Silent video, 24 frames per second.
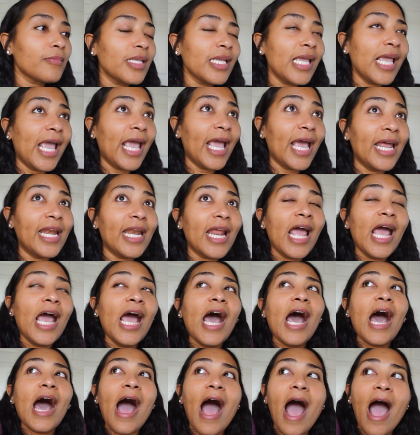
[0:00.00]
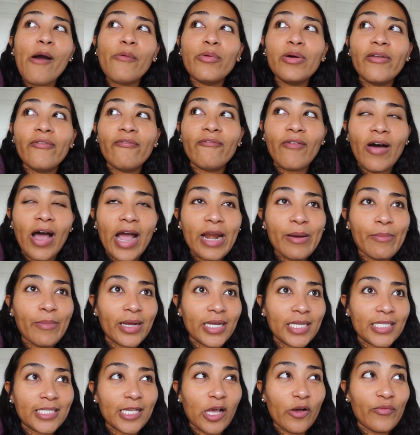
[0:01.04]
And I would find
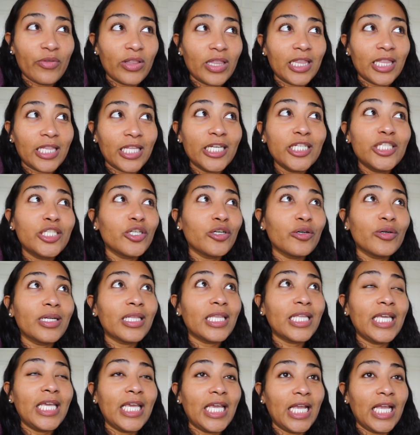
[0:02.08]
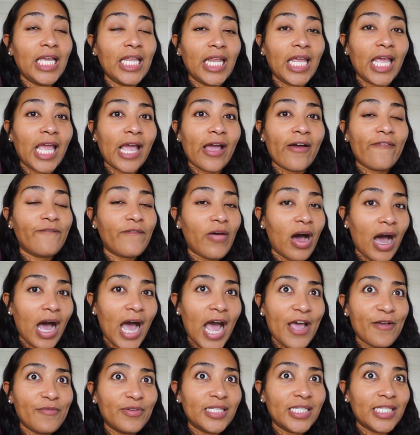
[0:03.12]
myself literally eating
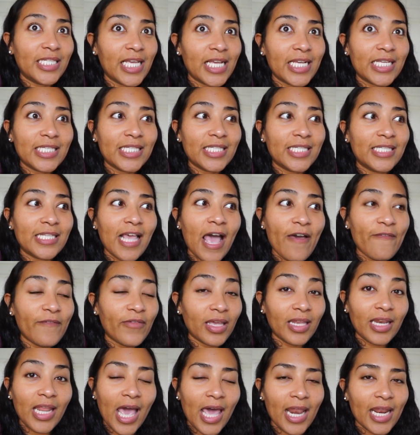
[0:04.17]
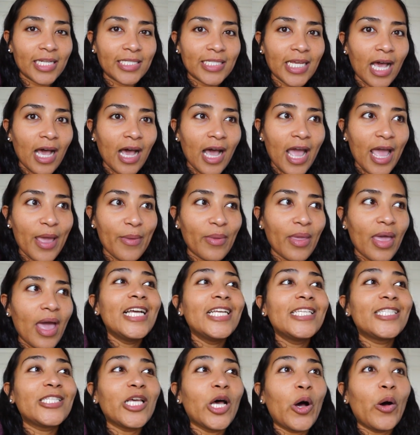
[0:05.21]
5, 6, 7 at a time.
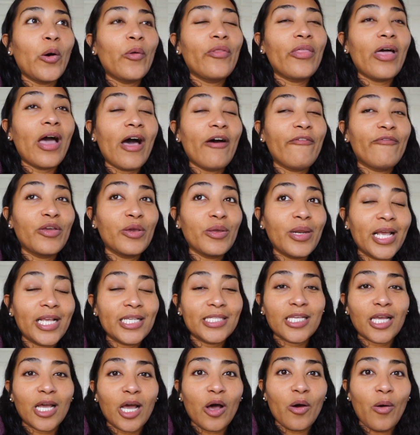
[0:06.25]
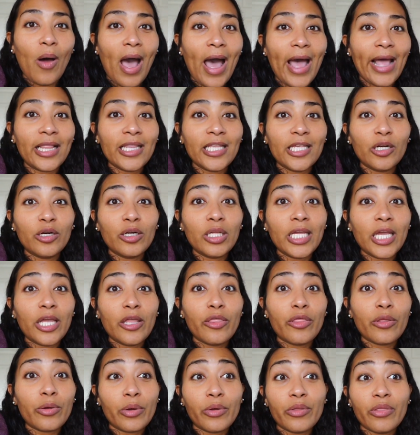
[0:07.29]
So a few days ago, I literally
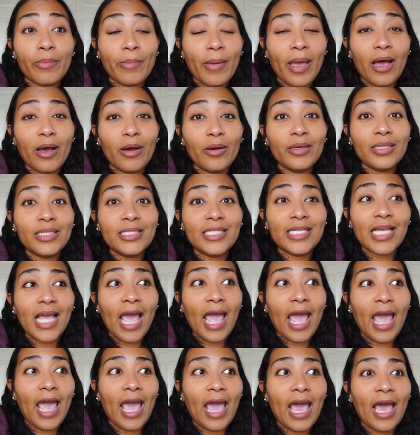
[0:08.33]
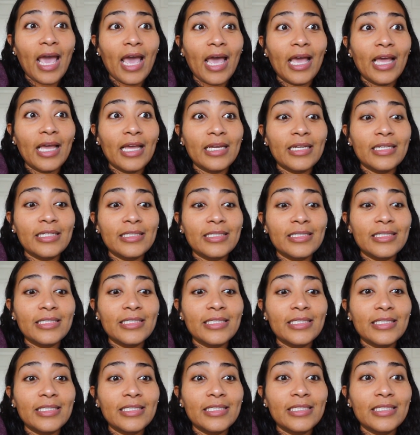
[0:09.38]
threw them out
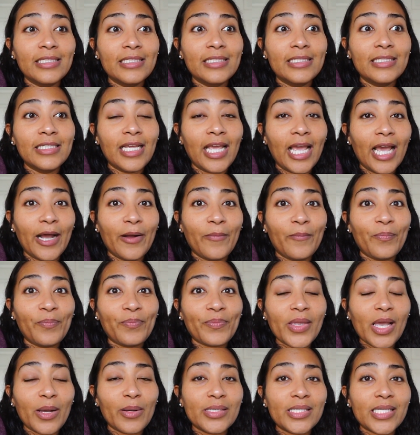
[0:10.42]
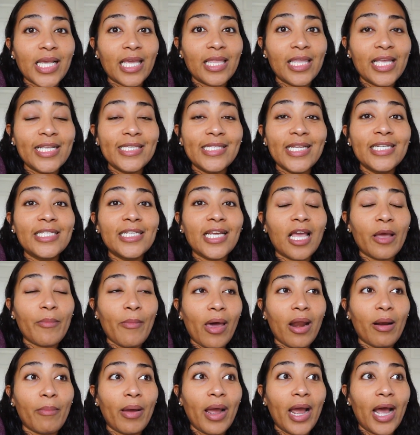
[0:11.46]
and yeah, I was like, these need to come
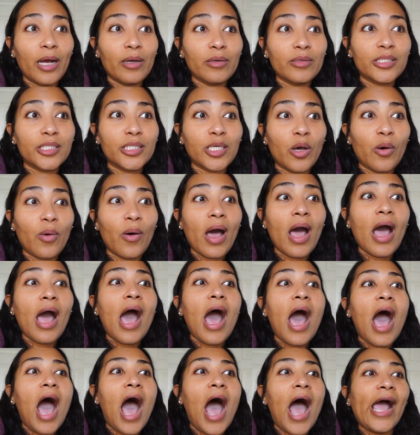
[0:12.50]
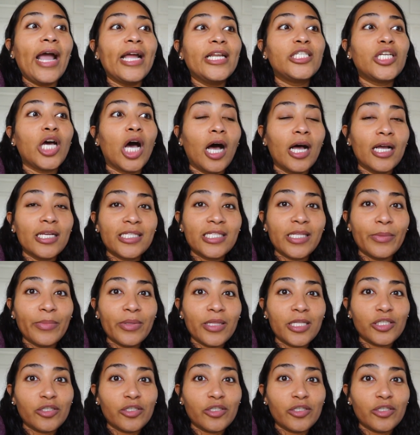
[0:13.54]
out of my house. So I tossed them in the